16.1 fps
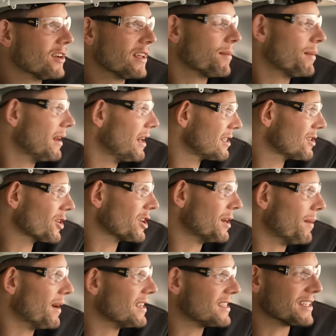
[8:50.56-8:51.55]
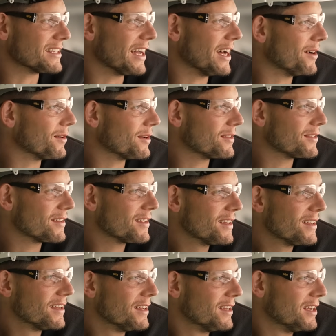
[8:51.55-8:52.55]
done. I mean, it's looking amazing now. And
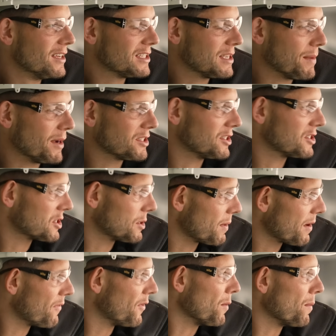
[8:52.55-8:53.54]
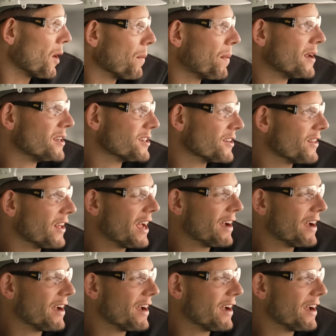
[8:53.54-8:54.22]
to imagine there's going to be a football pitch on